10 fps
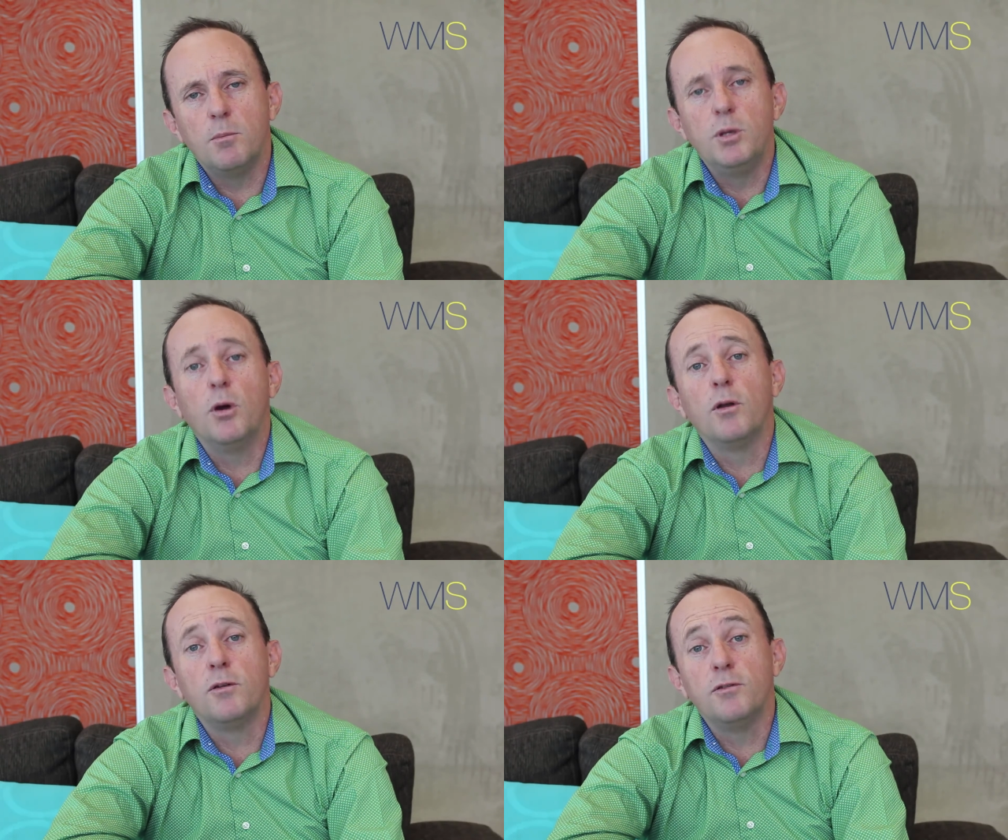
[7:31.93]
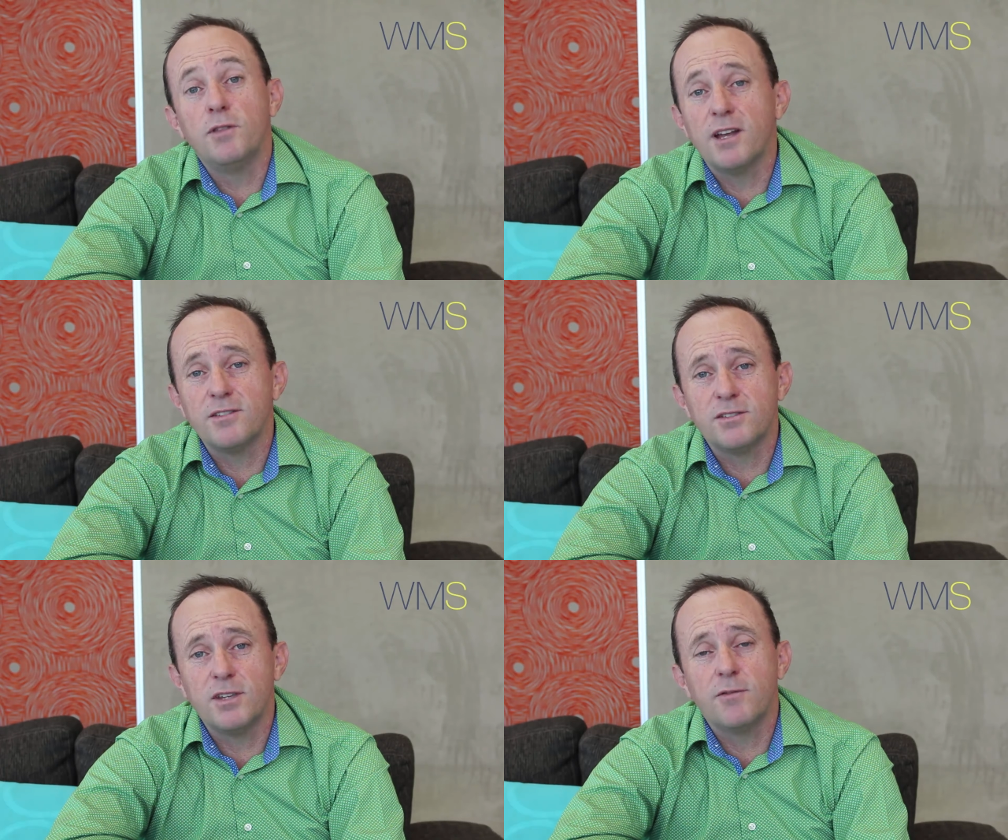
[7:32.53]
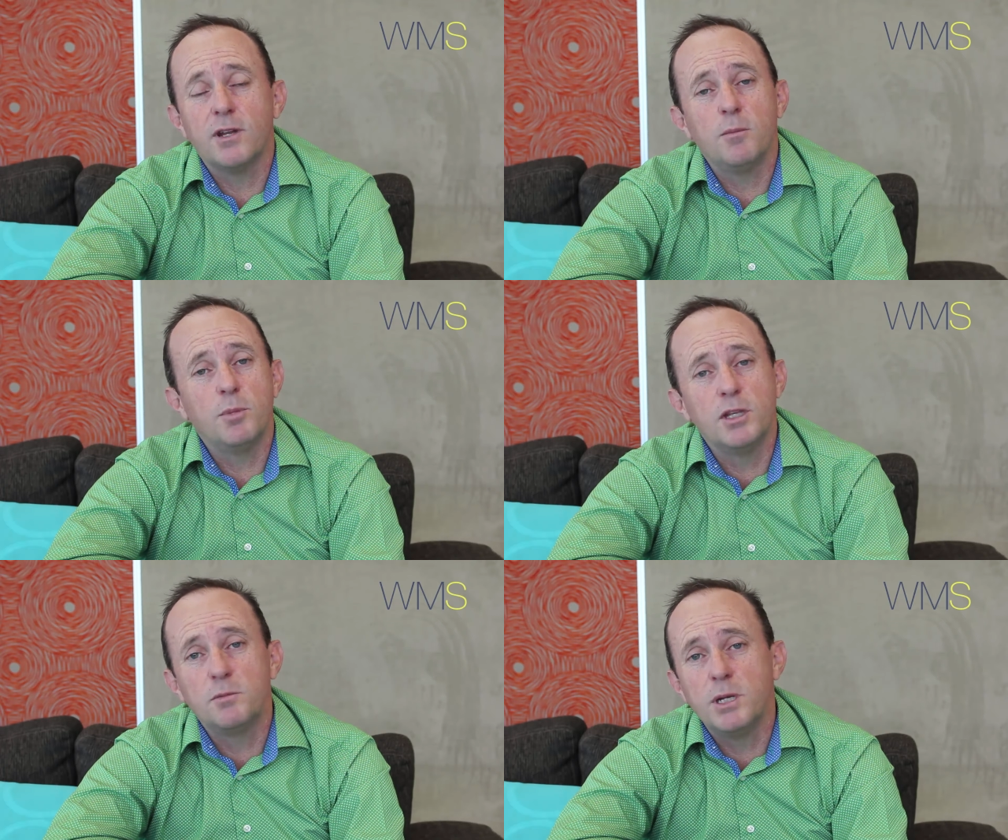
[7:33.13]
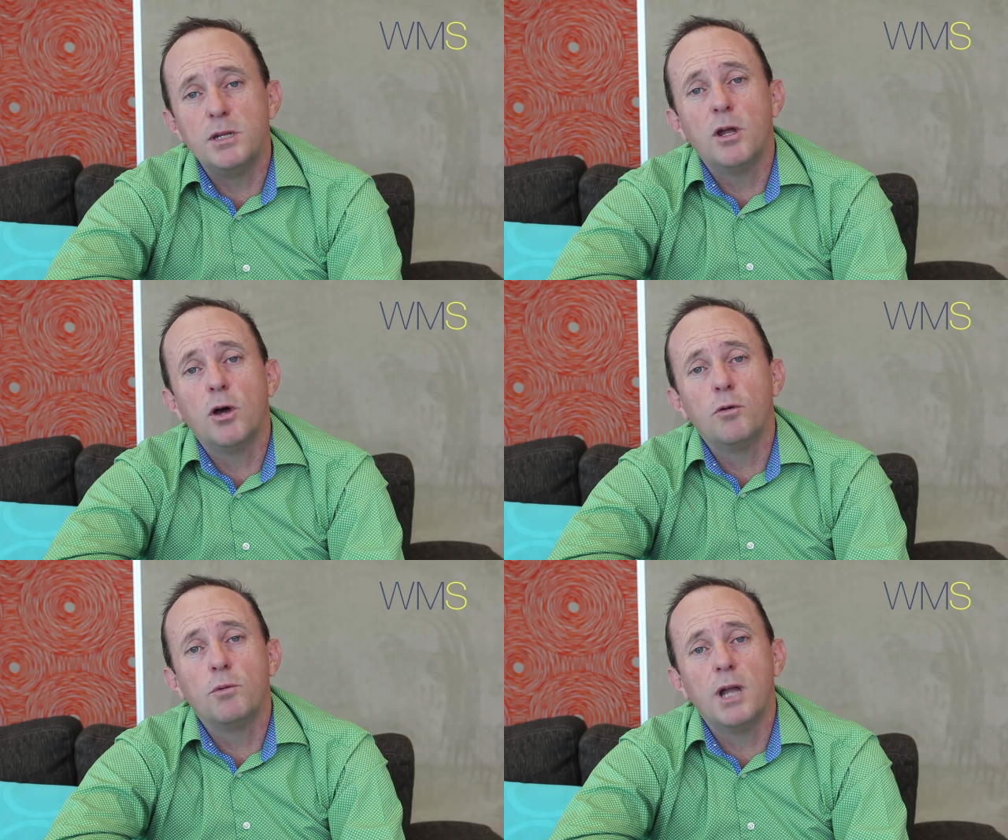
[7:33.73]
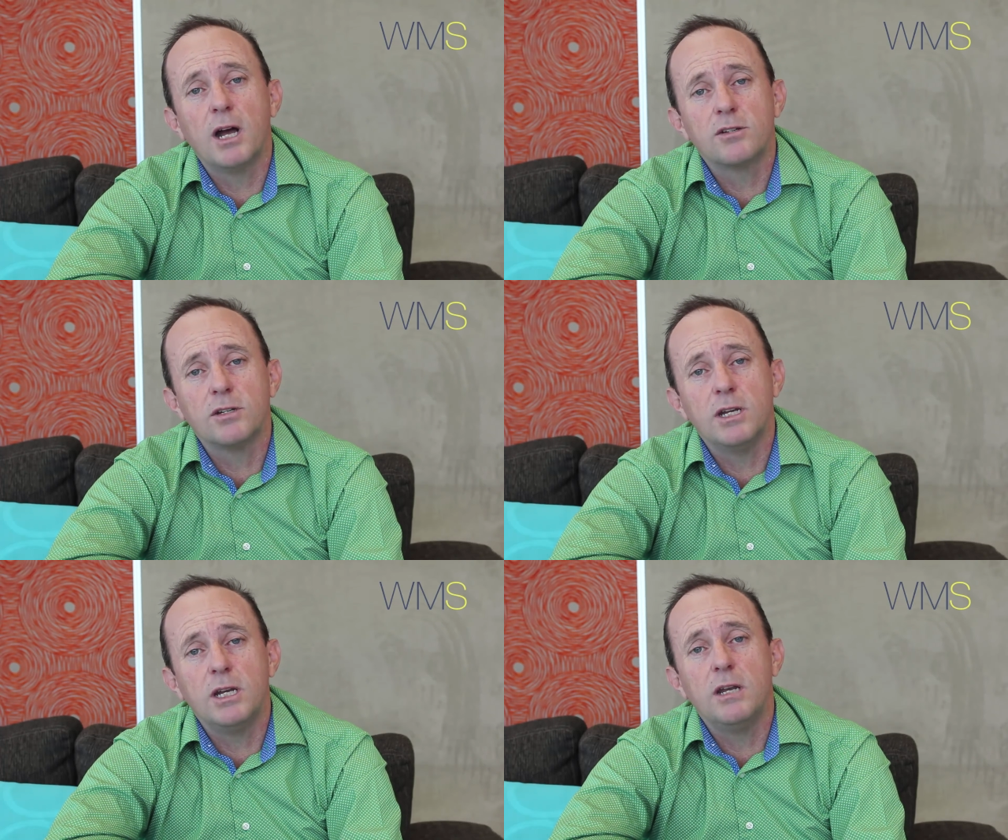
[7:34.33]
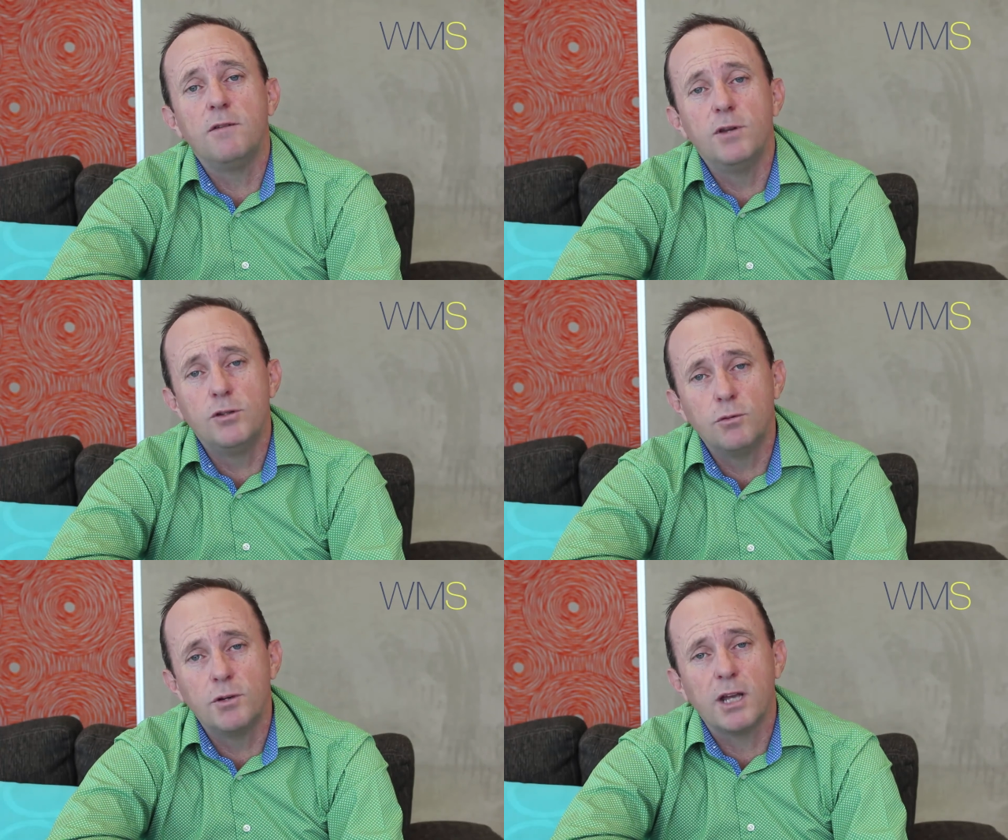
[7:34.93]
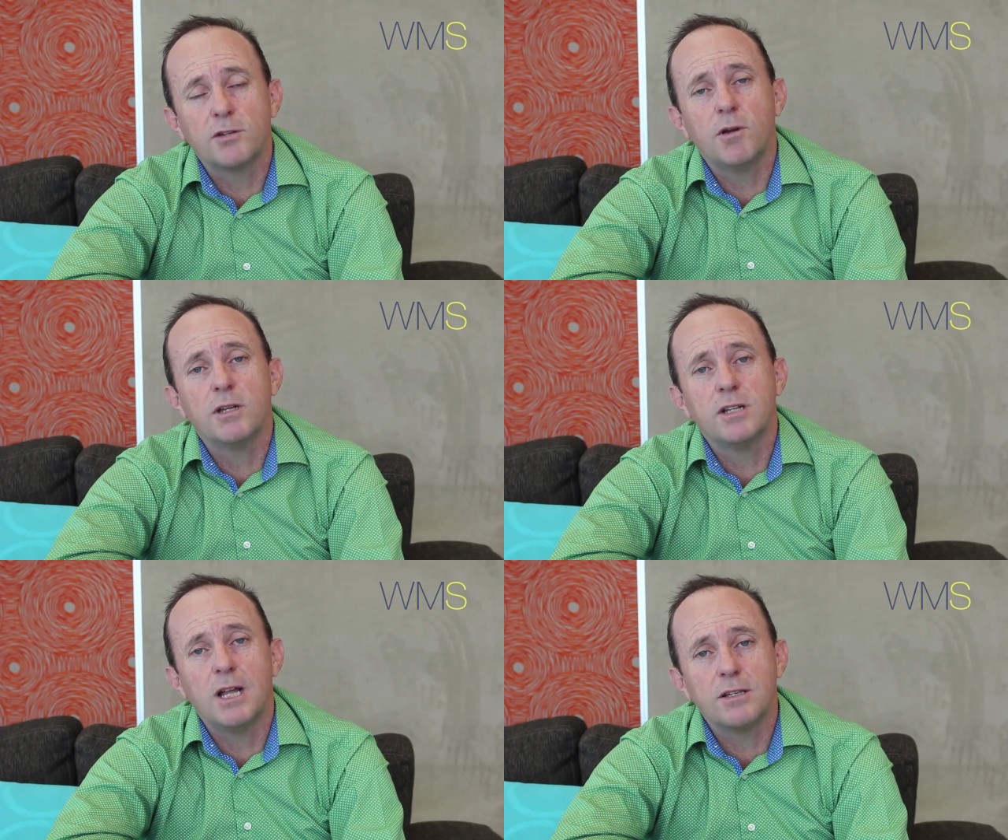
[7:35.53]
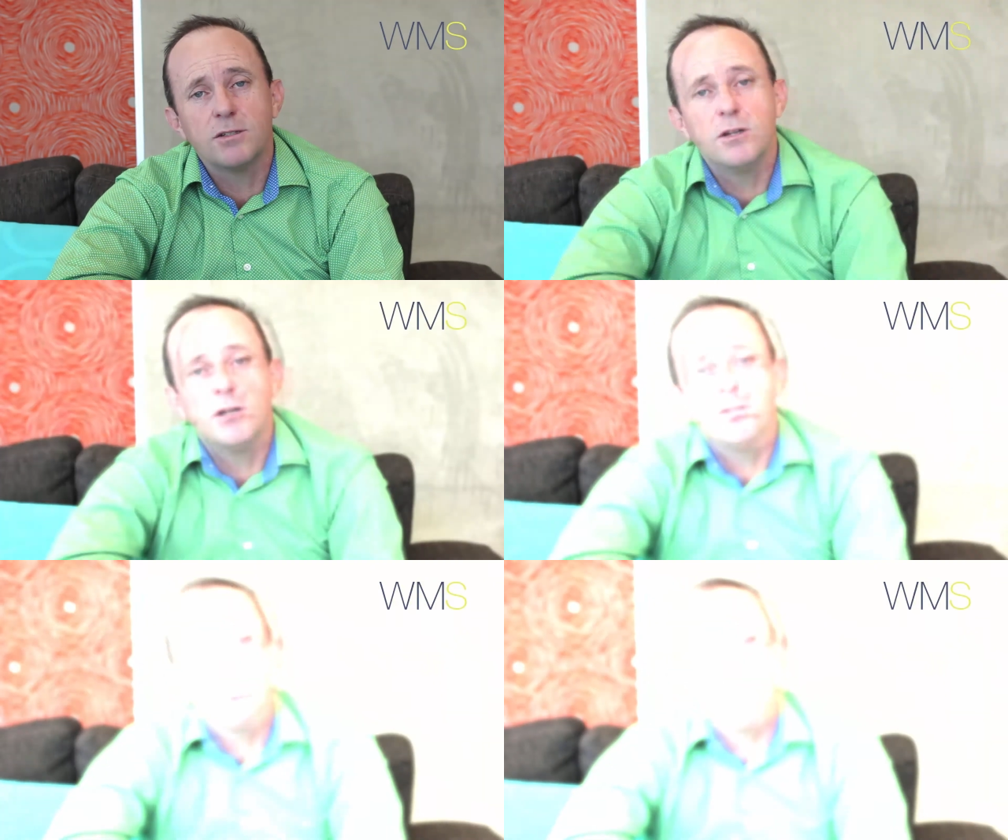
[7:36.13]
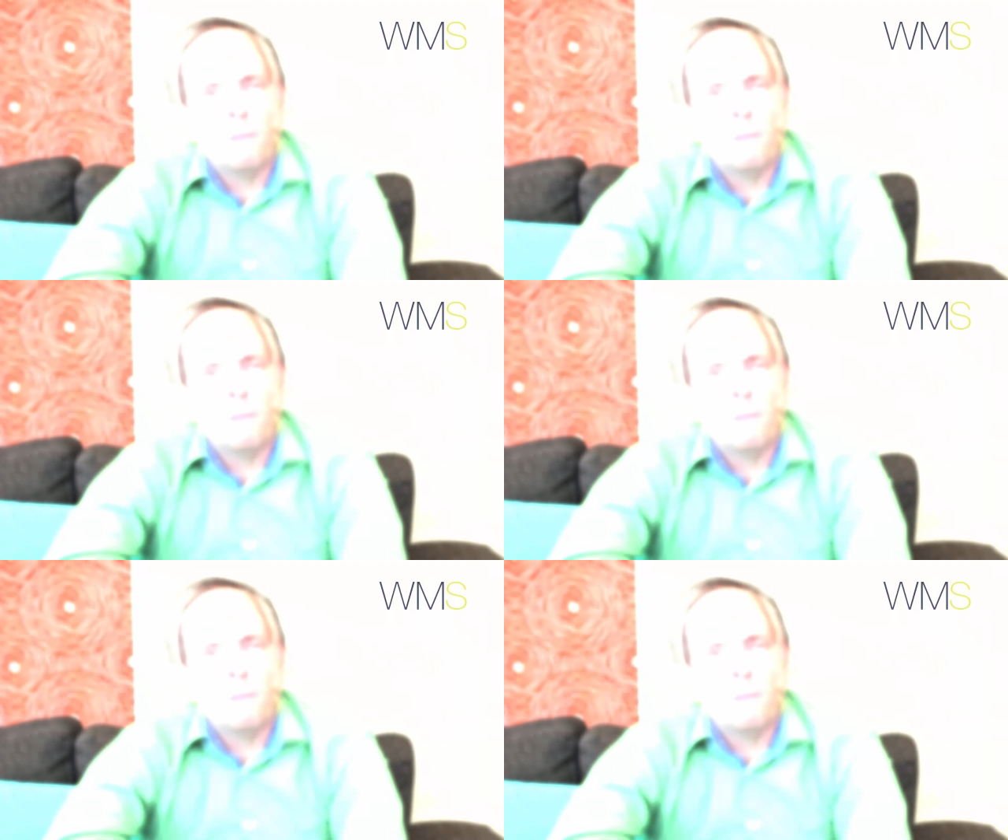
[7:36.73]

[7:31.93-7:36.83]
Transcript: beyond 2017, but there's been no reduction in individual tax rates last night.